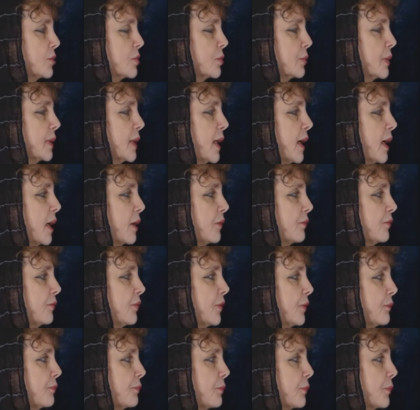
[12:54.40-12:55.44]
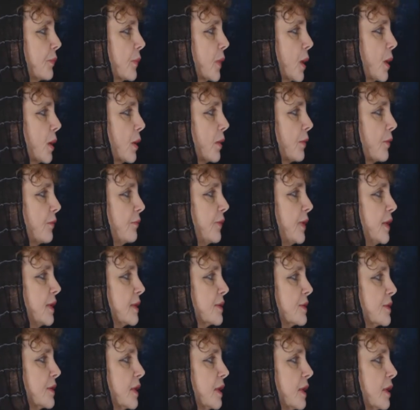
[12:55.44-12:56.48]
So we have
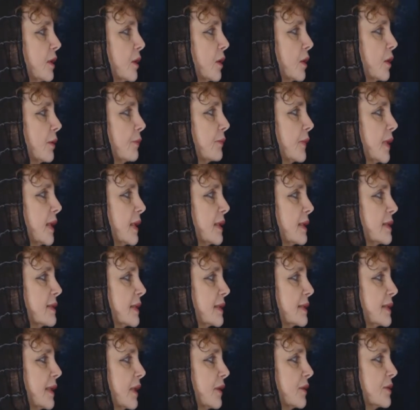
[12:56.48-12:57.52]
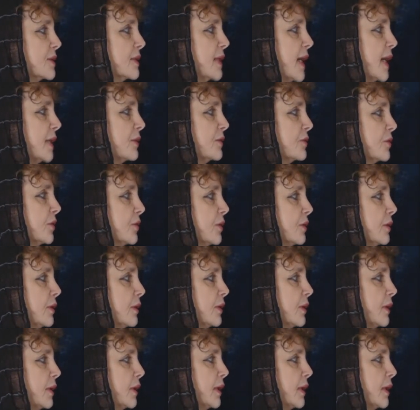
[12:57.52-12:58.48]
Venus here, sextile Saturn.